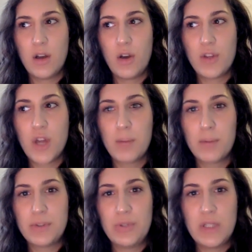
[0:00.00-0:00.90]
all the
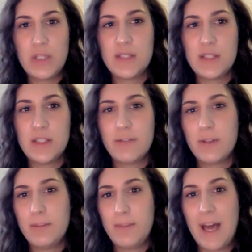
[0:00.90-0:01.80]
opportunities and
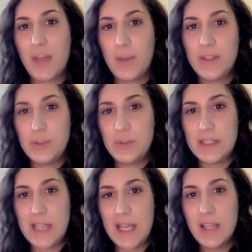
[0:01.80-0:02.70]
different pathways you can
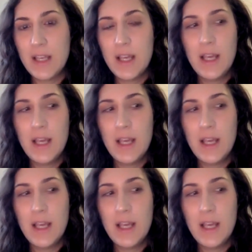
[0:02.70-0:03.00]
take.